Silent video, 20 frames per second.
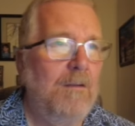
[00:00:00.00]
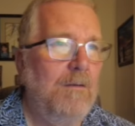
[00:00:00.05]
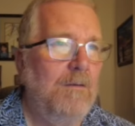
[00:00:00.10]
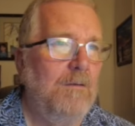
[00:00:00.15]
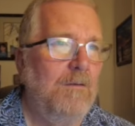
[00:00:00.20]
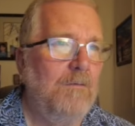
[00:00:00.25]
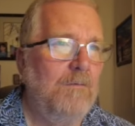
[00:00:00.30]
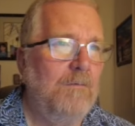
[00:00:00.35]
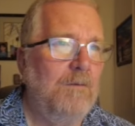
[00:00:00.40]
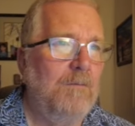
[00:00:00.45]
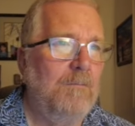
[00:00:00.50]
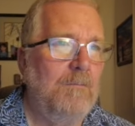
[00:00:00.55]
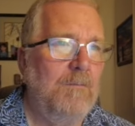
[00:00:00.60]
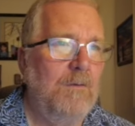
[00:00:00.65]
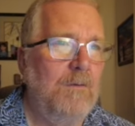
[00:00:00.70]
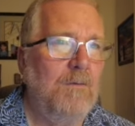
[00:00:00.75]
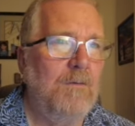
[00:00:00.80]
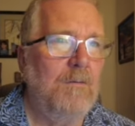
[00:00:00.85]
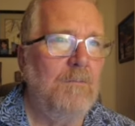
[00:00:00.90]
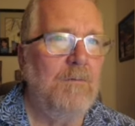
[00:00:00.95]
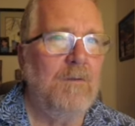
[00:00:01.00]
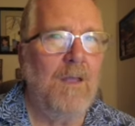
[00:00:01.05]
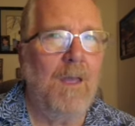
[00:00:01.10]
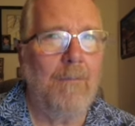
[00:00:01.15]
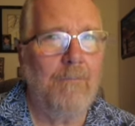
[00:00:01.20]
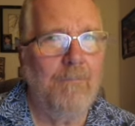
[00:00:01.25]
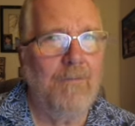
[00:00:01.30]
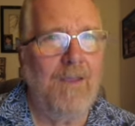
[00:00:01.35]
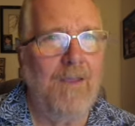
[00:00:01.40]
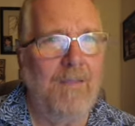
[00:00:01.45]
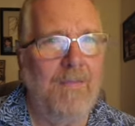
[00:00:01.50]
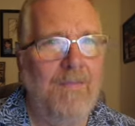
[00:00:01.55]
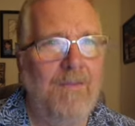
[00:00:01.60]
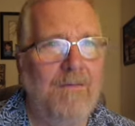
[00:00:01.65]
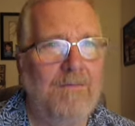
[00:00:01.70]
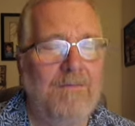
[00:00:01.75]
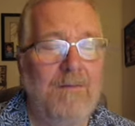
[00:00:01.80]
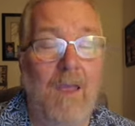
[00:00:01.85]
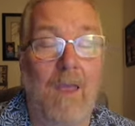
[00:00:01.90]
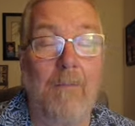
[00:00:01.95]
You can comprehend
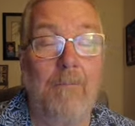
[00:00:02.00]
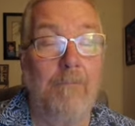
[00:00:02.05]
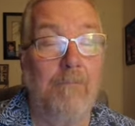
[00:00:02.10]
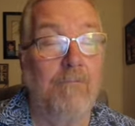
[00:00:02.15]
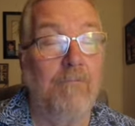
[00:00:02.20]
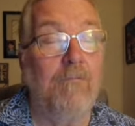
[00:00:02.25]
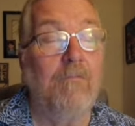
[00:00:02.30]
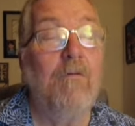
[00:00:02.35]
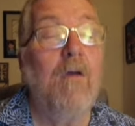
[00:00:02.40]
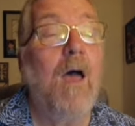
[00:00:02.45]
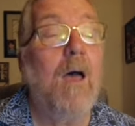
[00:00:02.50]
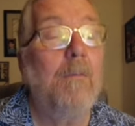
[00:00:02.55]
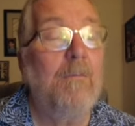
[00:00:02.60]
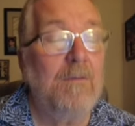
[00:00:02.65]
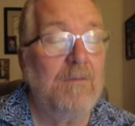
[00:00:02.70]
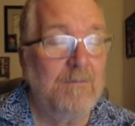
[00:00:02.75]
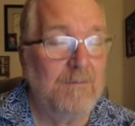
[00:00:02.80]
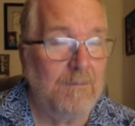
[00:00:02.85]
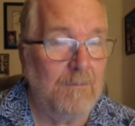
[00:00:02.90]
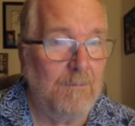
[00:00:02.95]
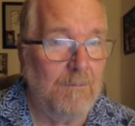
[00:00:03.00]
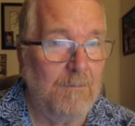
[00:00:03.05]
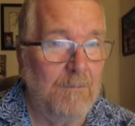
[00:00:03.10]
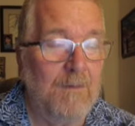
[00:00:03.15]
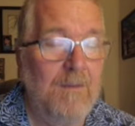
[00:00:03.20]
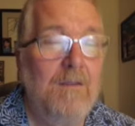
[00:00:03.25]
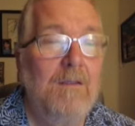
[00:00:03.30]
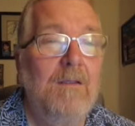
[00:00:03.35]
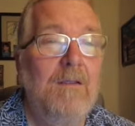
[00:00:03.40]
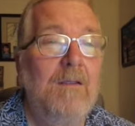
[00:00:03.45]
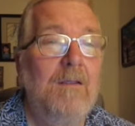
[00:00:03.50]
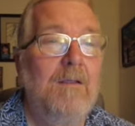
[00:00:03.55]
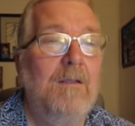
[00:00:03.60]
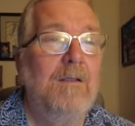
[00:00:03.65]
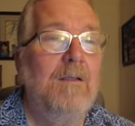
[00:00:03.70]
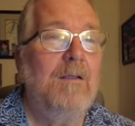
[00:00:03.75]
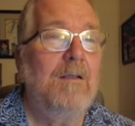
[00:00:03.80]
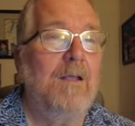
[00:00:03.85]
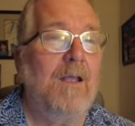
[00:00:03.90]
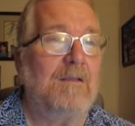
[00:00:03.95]
this. I promise you.
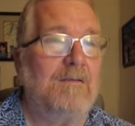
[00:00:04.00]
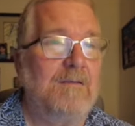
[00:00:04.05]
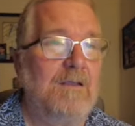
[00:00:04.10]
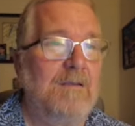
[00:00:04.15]
As I